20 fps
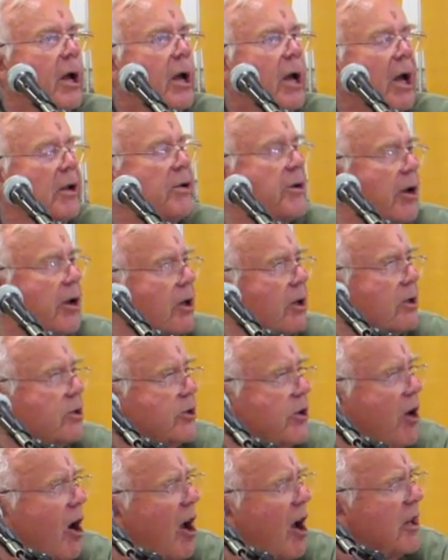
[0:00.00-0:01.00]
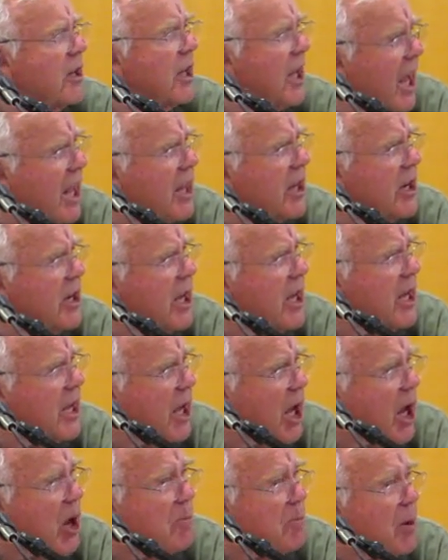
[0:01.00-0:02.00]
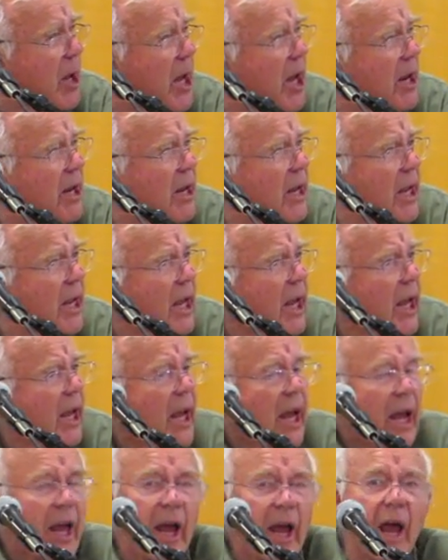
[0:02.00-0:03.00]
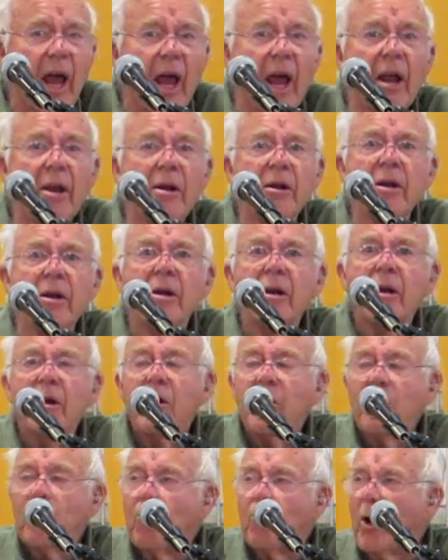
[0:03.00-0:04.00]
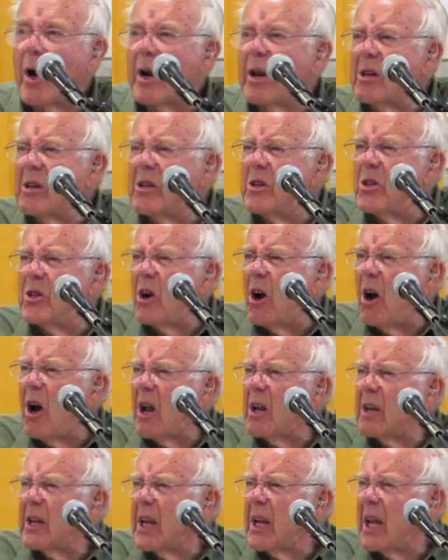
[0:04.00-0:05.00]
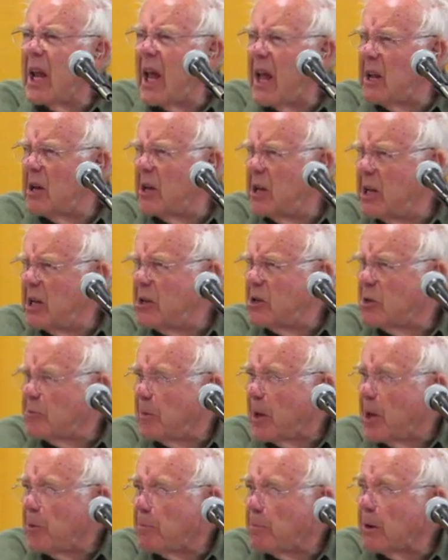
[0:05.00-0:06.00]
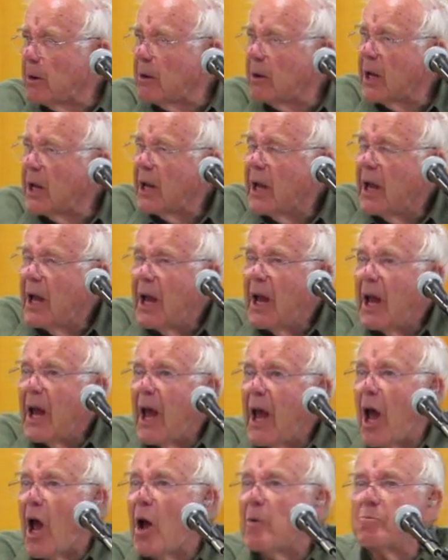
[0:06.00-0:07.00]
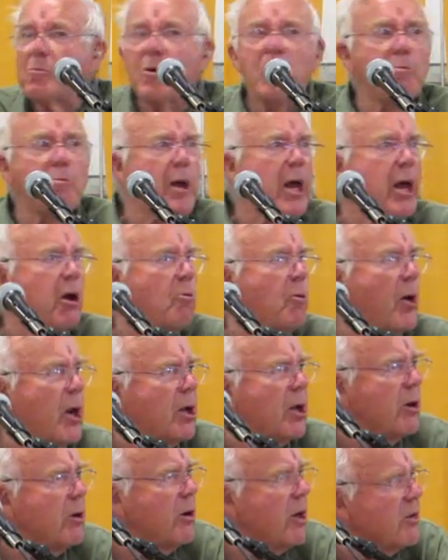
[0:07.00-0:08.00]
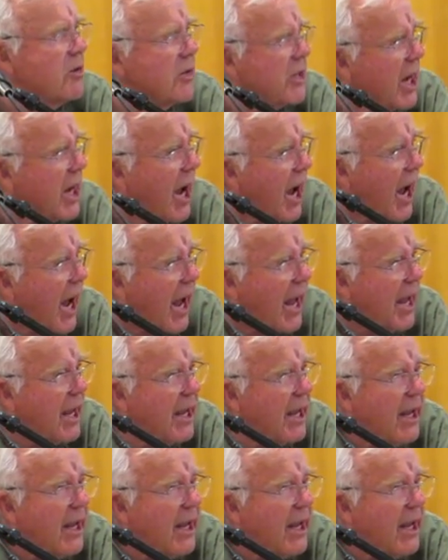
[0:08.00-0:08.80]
Until John Kennedy came in, and one of John Kennedy's people happened to be a wilderness guy.